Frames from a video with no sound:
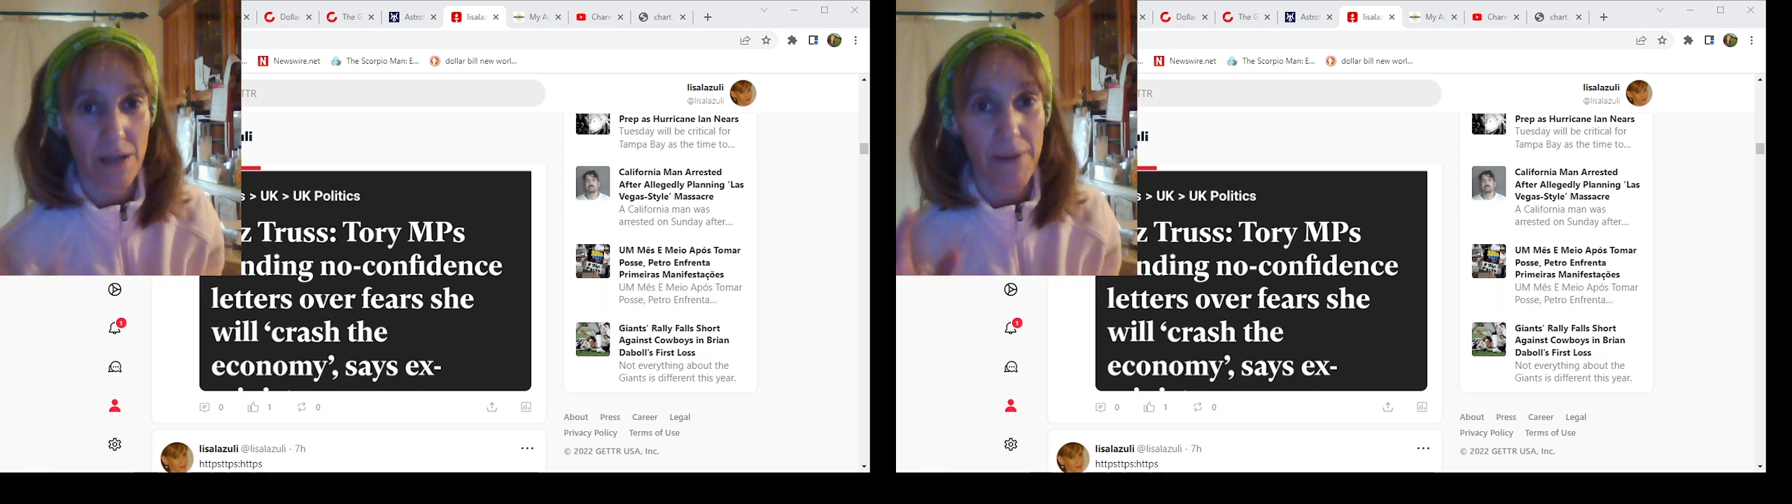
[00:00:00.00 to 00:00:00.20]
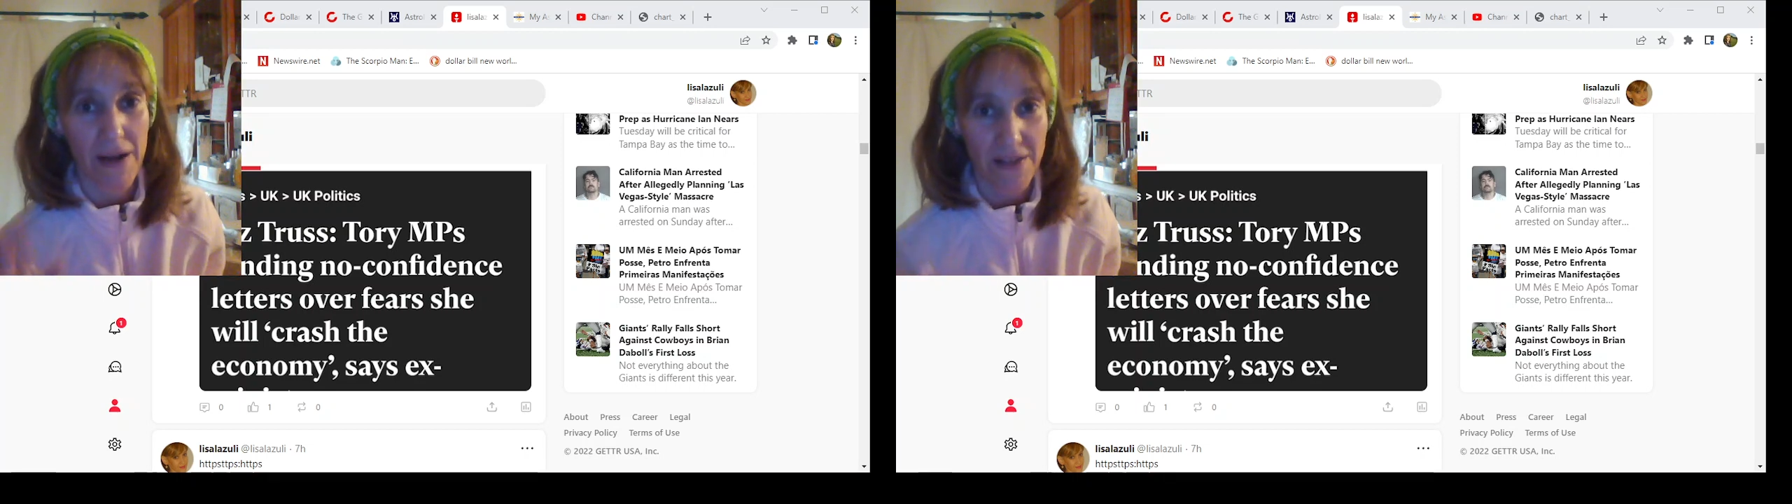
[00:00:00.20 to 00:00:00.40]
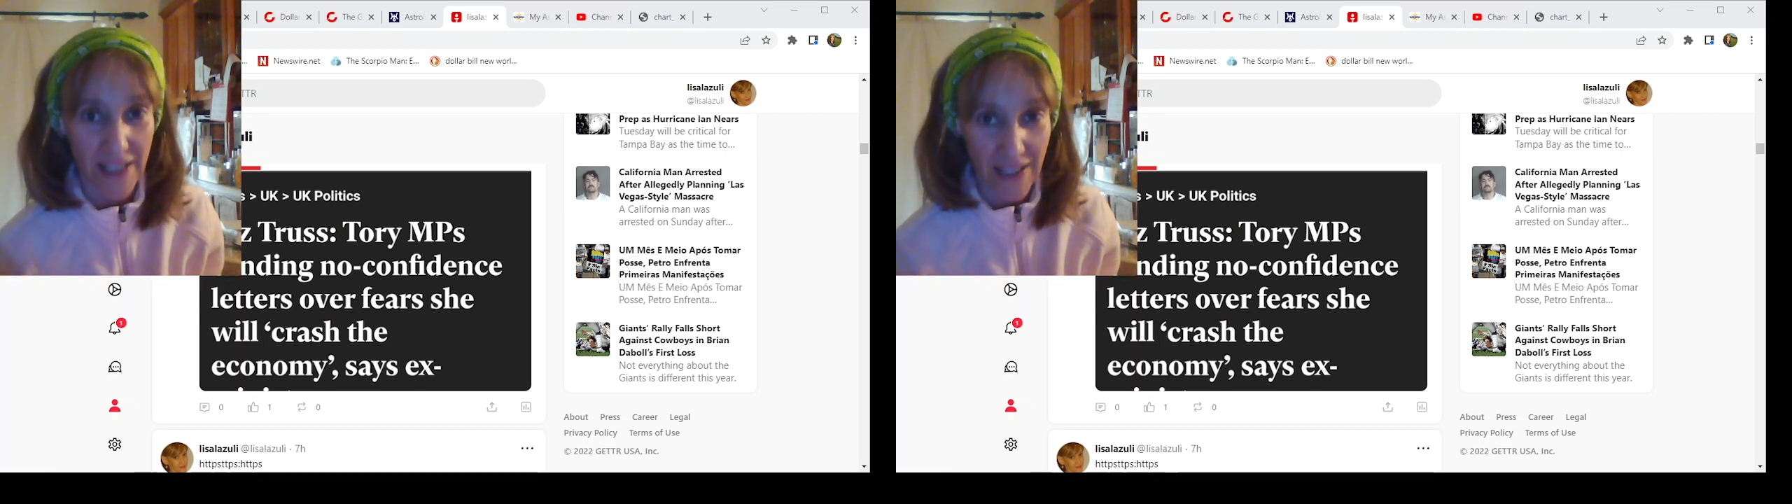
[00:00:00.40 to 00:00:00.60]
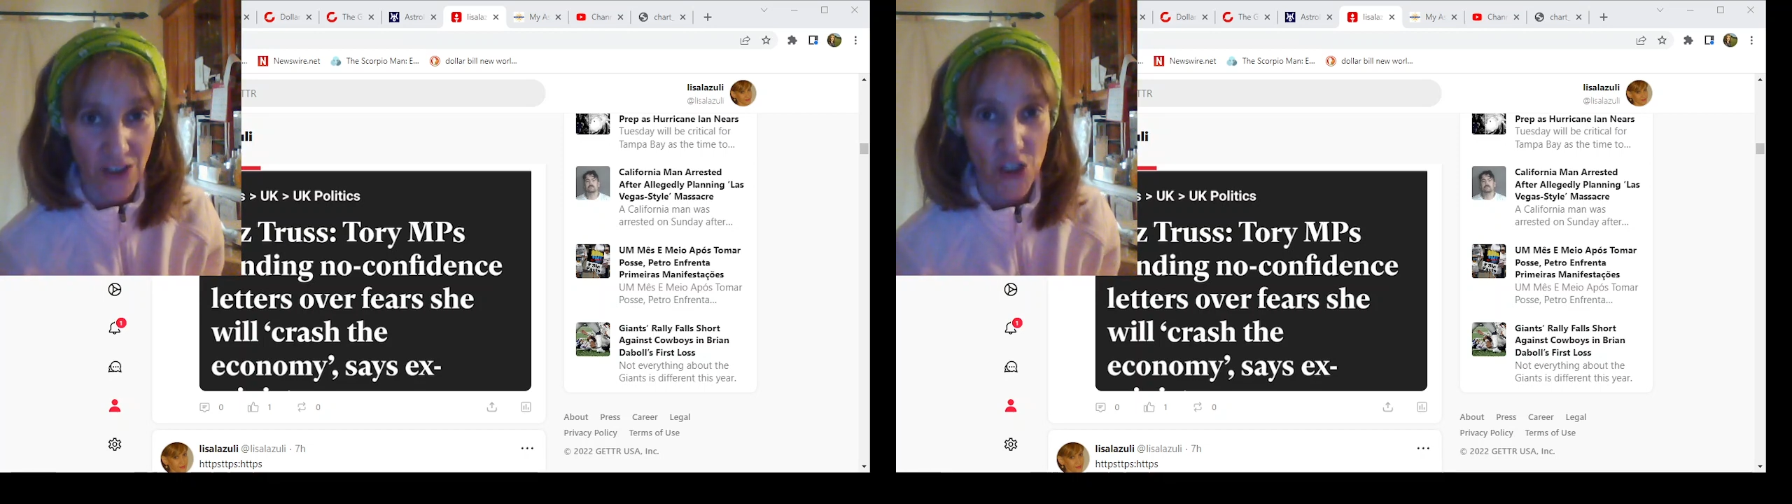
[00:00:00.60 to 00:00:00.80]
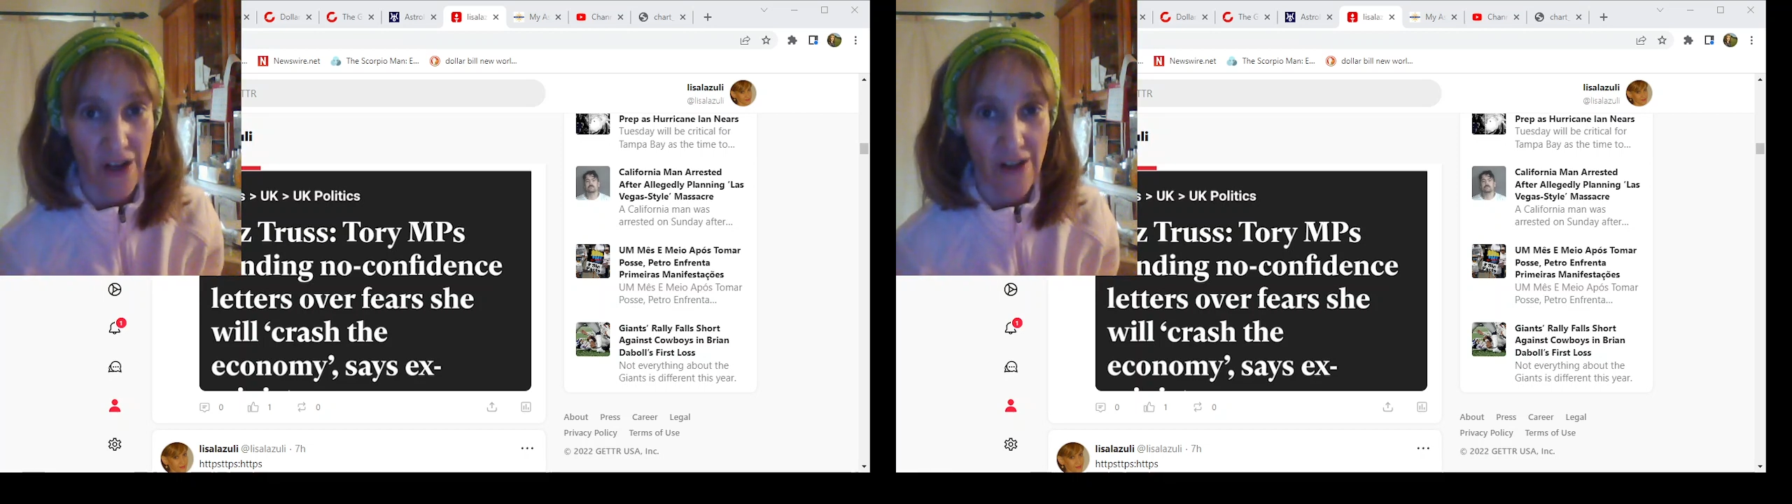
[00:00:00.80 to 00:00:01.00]
about King
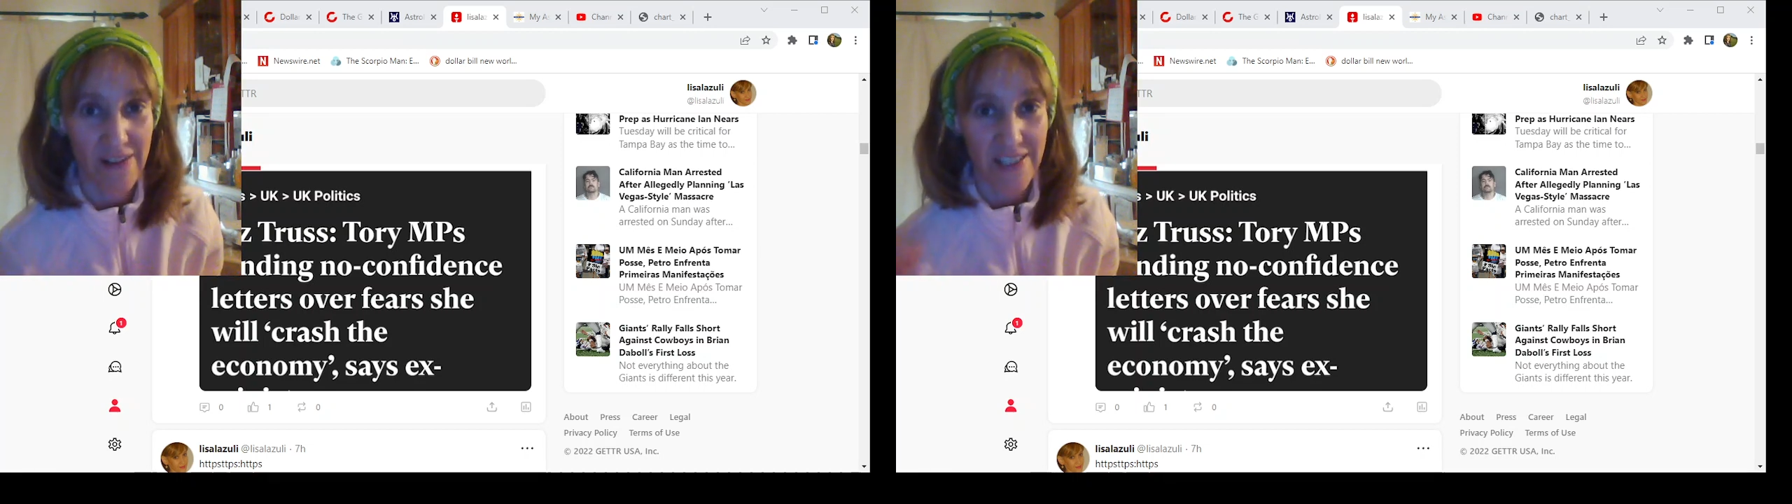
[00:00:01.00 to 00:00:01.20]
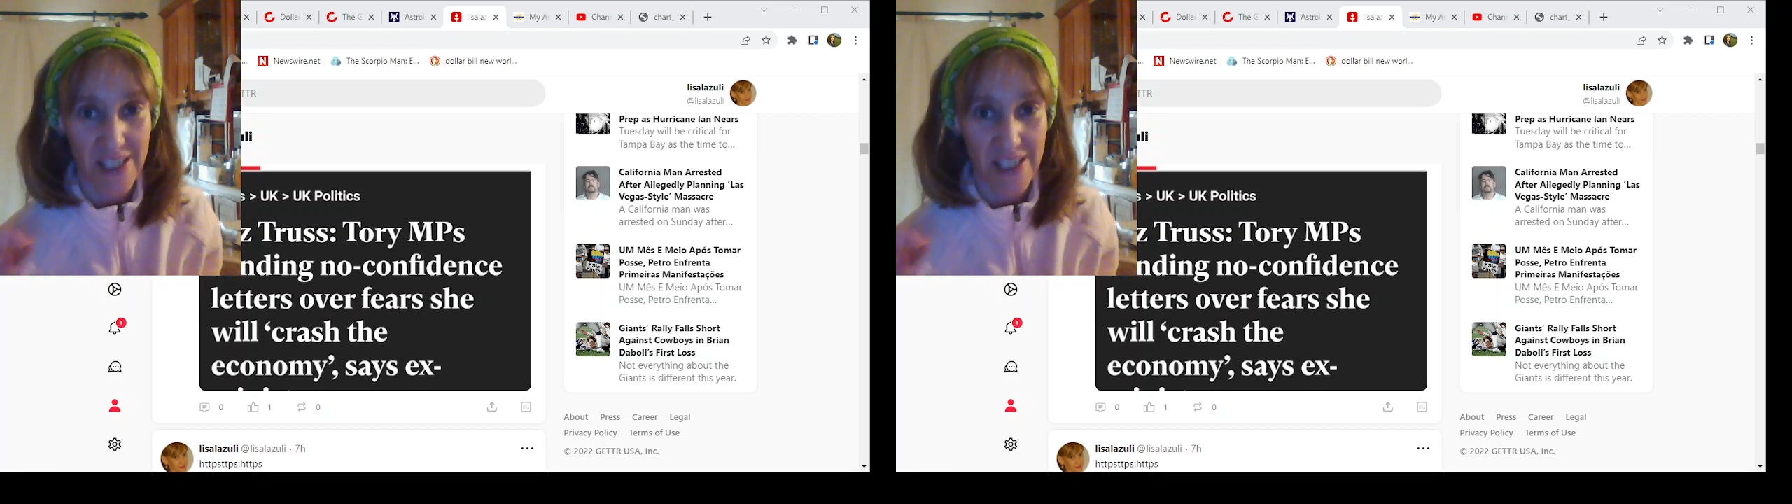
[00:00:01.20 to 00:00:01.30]
Charles,